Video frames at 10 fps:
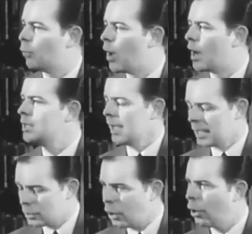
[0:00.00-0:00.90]
They have
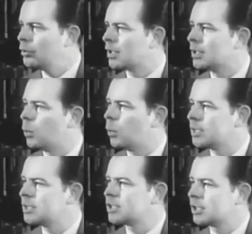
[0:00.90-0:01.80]
one and
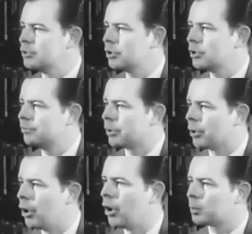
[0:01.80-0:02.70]
only one
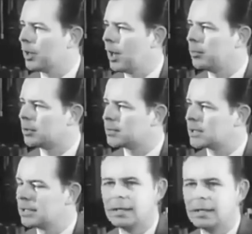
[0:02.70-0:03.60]
solution for all
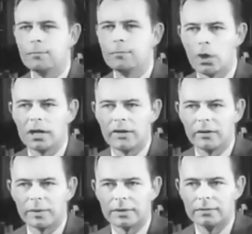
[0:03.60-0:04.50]
problems.
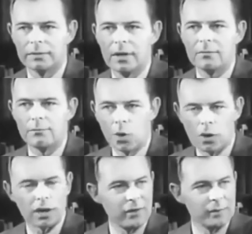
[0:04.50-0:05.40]
More government,
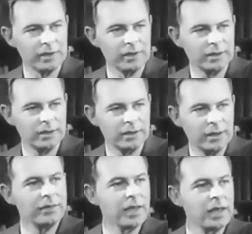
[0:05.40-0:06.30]
more
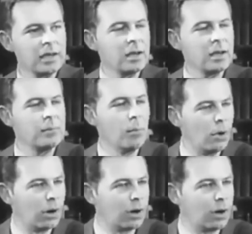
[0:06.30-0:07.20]
government, and then